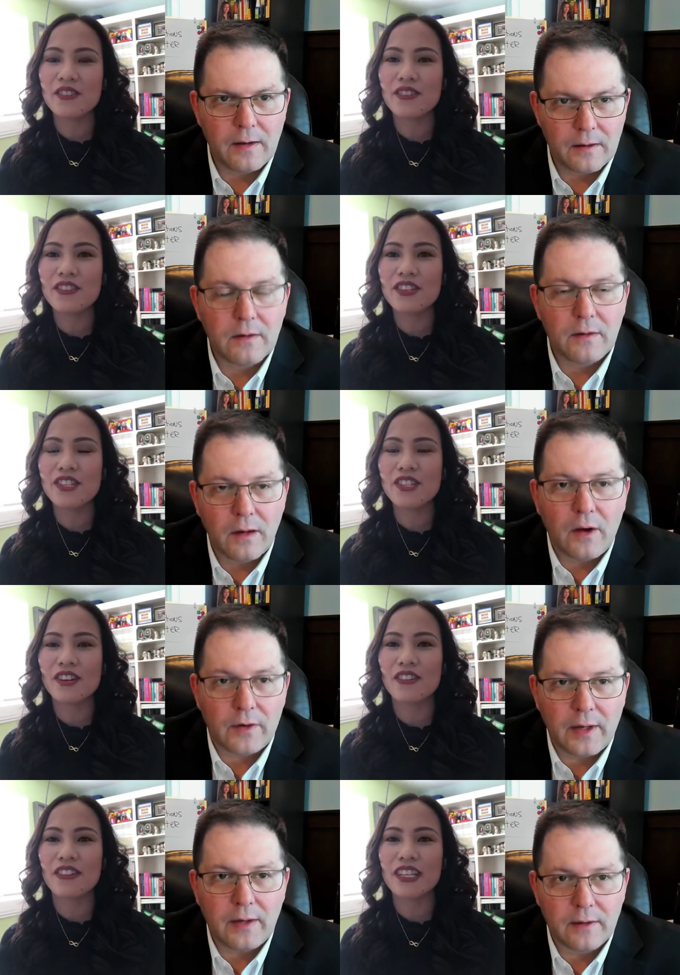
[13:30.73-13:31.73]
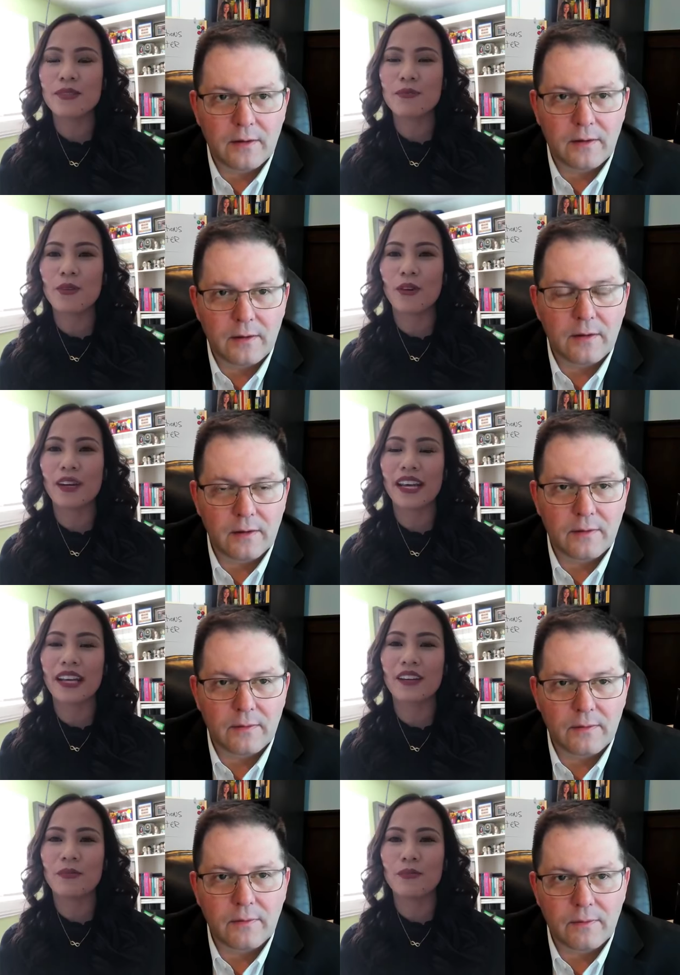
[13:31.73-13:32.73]
Speaker 1: School. Okay. So it's more
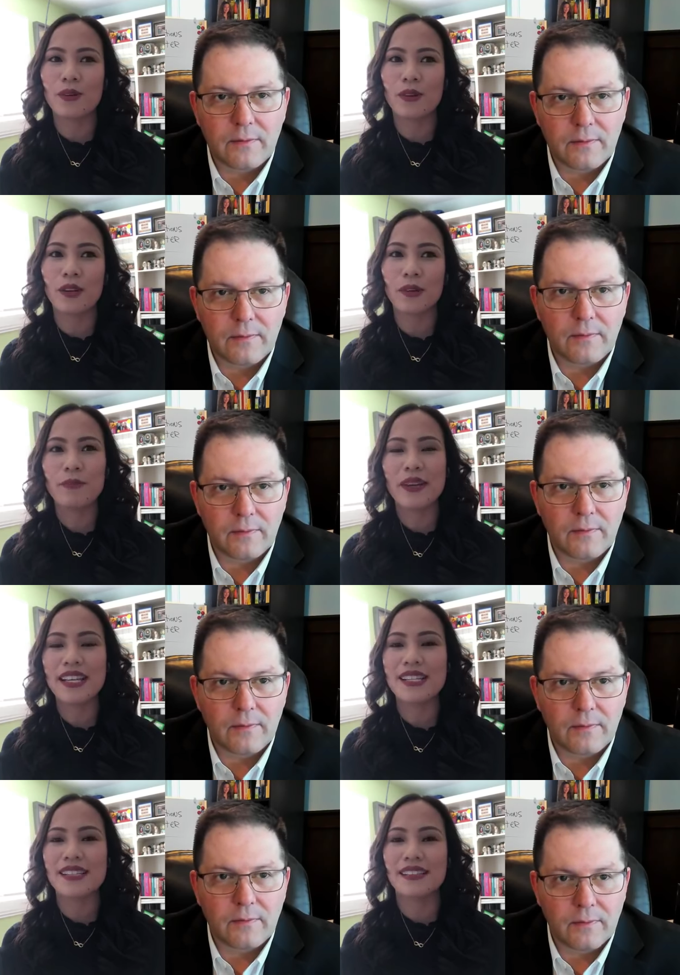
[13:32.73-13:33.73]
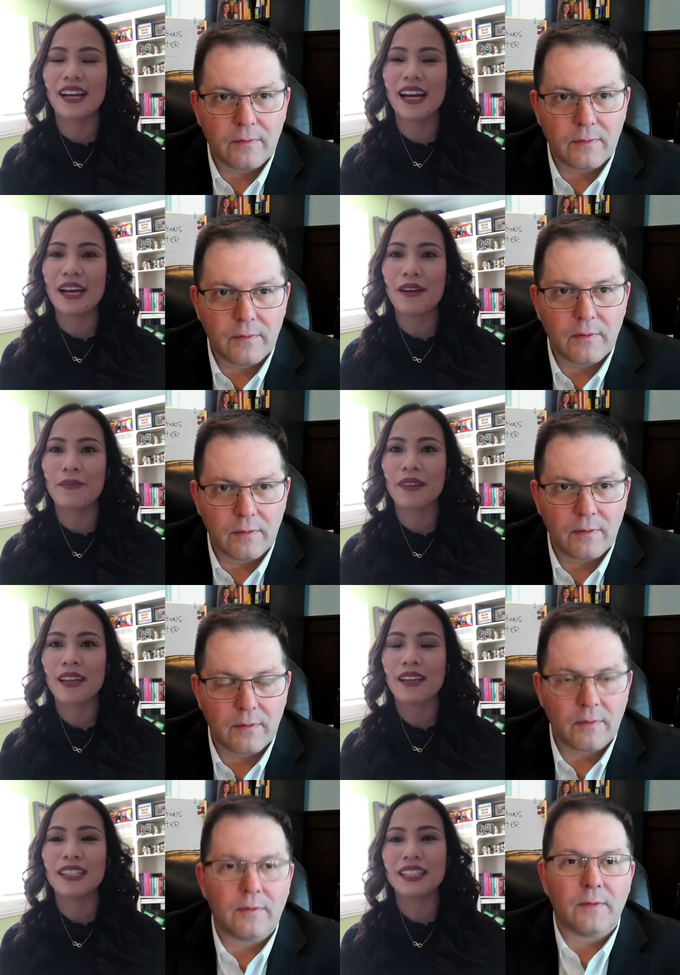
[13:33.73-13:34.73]
like a more mixed um,
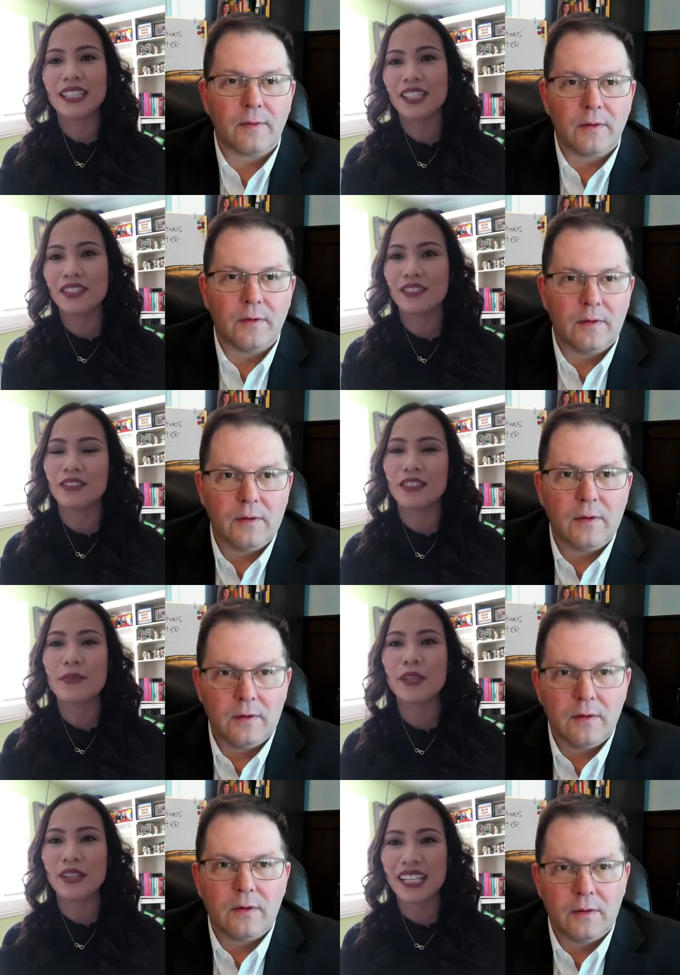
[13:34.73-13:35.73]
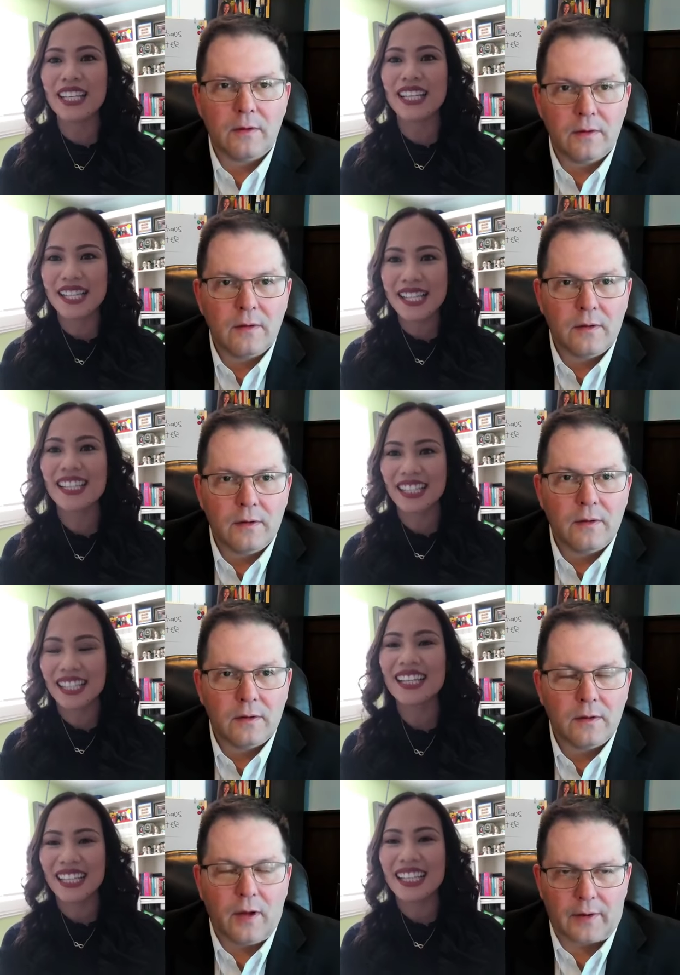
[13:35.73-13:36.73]
Latino communities.
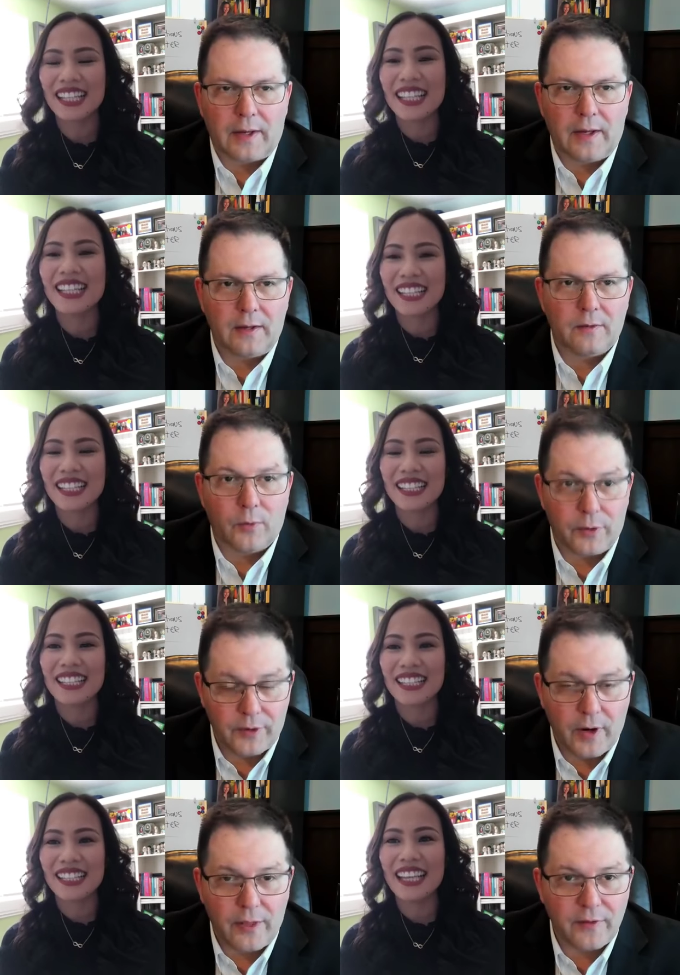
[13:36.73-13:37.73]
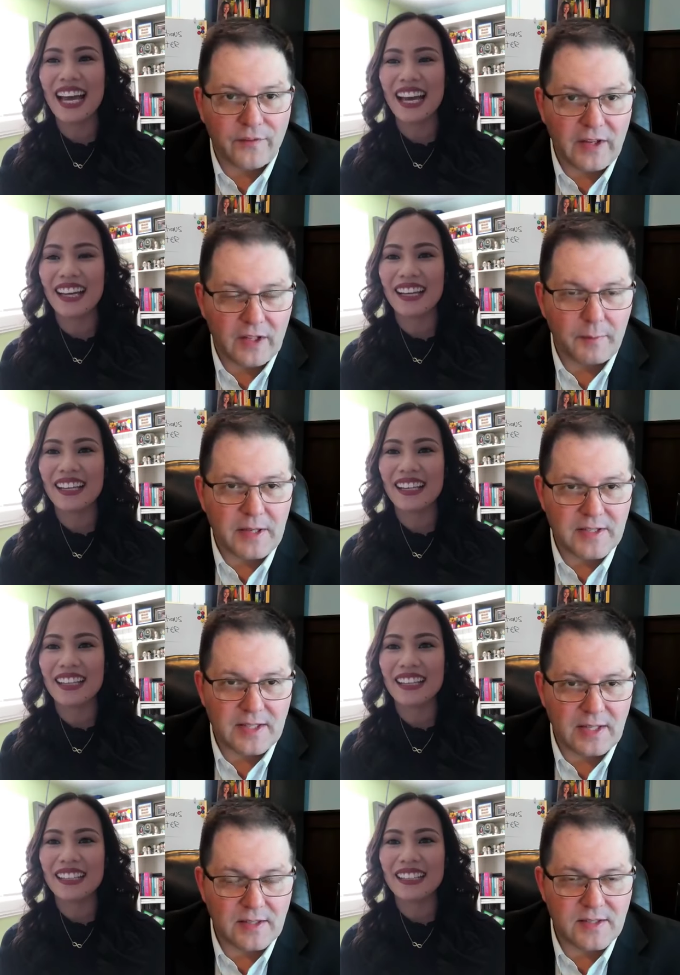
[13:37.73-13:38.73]
Speaker 2: Okay. Were there other Vietnamese
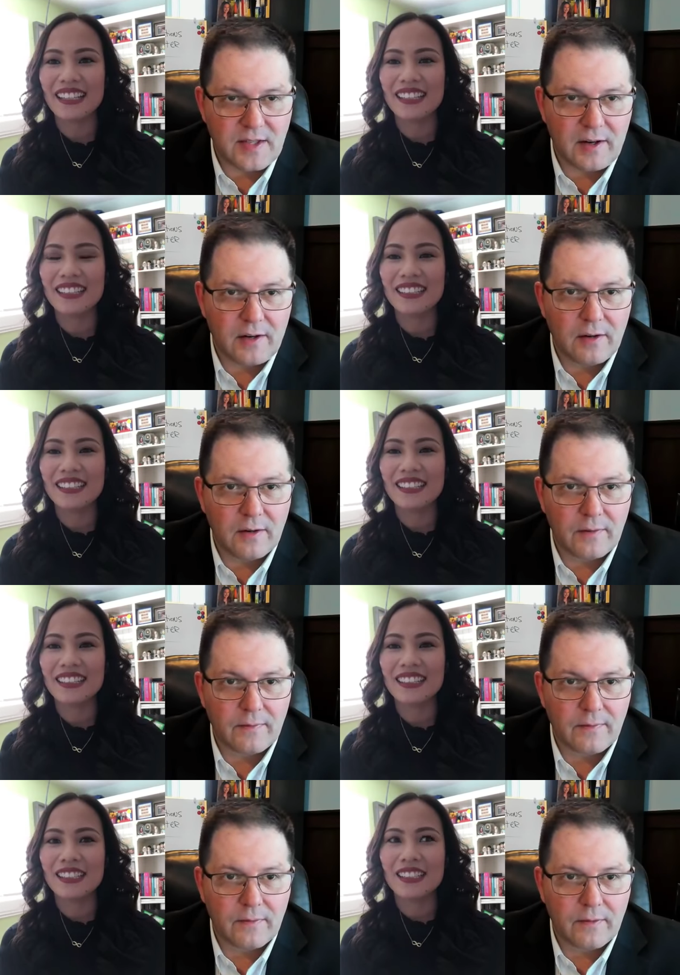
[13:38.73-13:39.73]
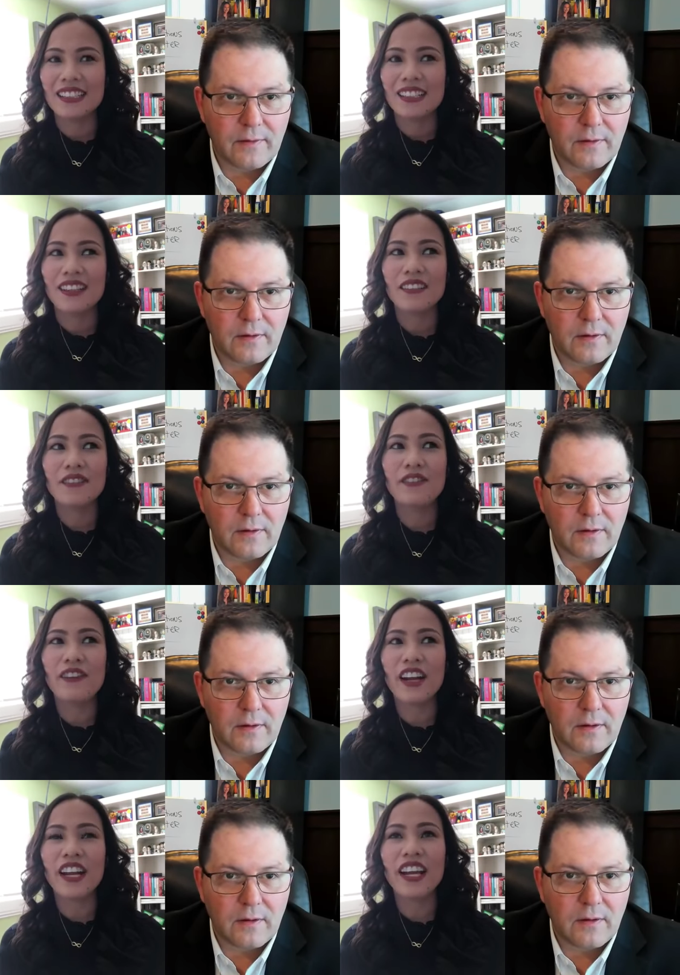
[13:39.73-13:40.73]
yeah. kids there?
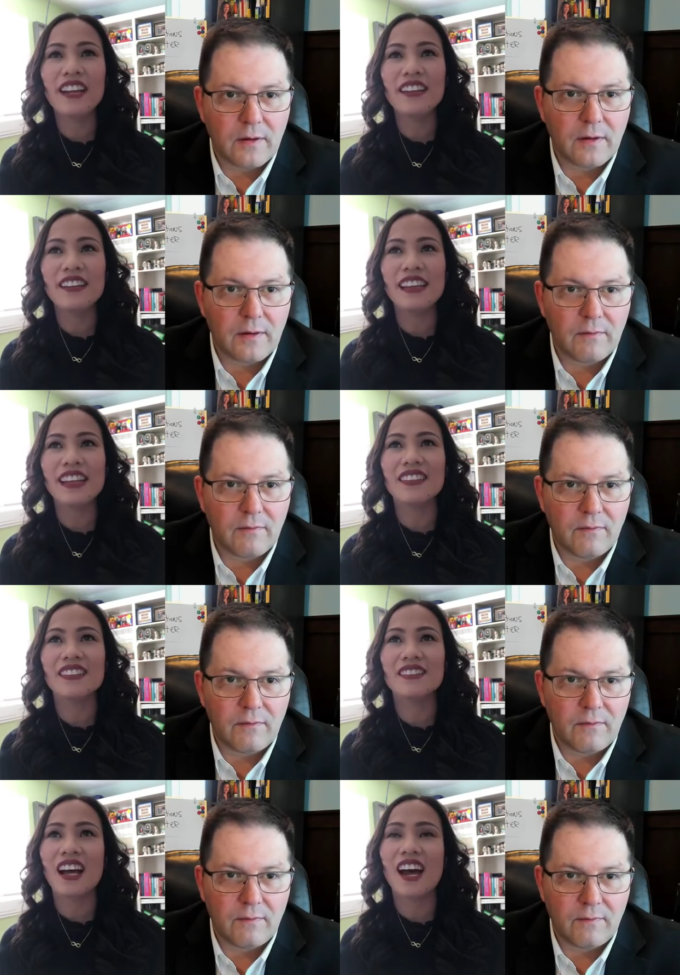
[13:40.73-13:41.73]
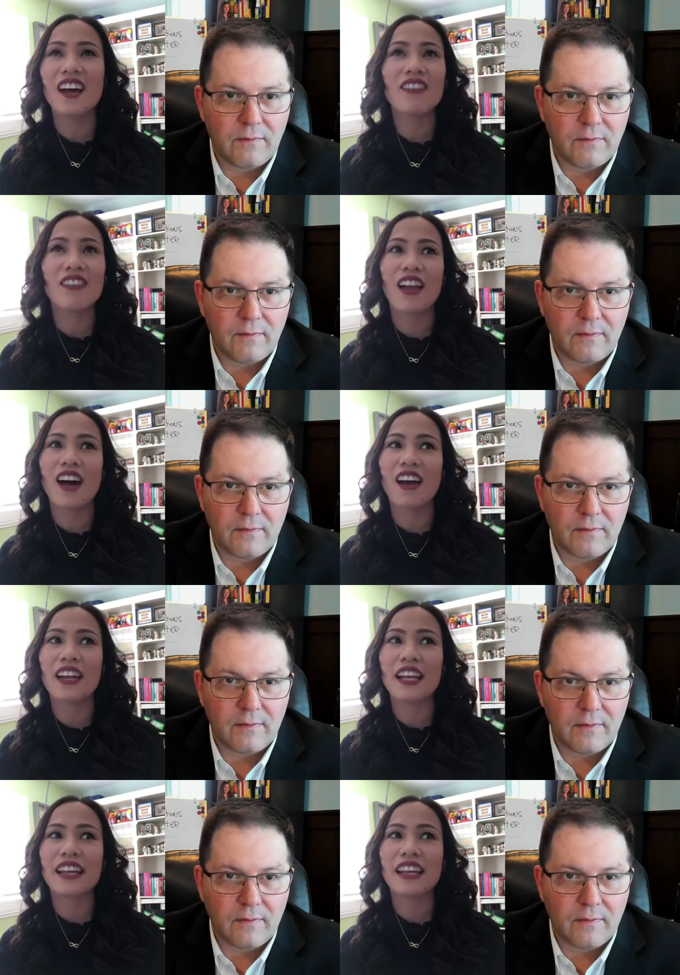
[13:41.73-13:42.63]
Speaker 1: Very, not a lot,